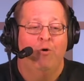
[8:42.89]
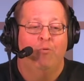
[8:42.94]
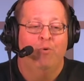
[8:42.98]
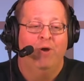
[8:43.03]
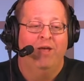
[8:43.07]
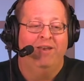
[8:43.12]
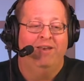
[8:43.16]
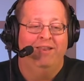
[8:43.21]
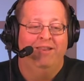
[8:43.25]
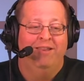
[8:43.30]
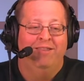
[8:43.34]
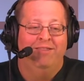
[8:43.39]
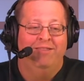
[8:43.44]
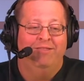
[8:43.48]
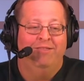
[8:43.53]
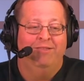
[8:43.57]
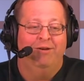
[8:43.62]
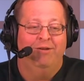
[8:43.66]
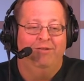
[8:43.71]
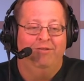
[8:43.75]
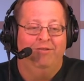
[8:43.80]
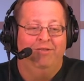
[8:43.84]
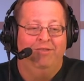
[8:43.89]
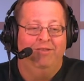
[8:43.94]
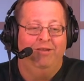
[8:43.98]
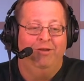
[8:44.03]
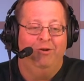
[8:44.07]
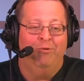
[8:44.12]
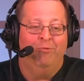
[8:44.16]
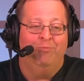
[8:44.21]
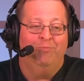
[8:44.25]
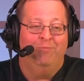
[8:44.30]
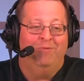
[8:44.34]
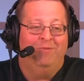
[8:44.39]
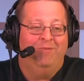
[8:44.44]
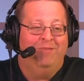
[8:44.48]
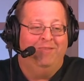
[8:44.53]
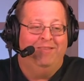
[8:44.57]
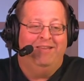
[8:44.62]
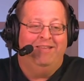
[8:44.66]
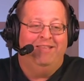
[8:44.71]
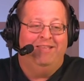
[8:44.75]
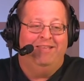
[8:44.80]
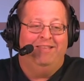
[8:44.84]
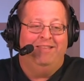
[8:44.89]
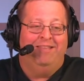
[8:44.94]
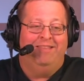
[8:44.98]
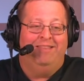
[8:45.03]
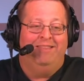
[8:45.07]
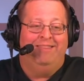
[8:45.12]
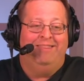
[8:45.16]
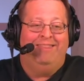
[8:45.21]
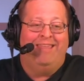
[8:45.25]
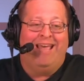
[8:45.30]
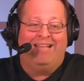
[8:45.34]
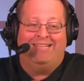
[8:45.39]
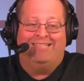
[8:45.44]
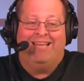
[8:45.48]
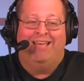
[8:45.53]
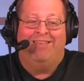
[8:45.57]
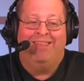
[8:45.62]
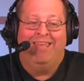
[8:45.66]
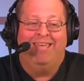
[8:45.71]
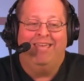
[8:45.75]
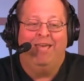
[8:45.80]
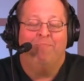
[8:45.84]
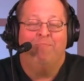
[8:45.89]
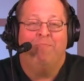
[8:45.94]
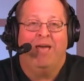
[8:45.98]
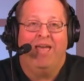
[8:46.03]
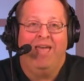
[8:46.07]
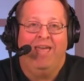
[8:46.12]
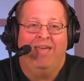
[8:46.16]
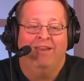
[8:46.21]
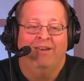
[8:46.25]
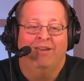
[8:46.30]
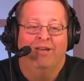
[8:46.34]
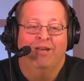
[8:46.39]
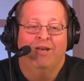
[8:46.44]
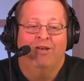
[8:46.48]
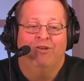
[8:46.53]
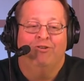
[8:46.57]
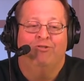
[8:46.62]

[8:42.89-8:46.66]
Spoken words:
When that's how they get paid.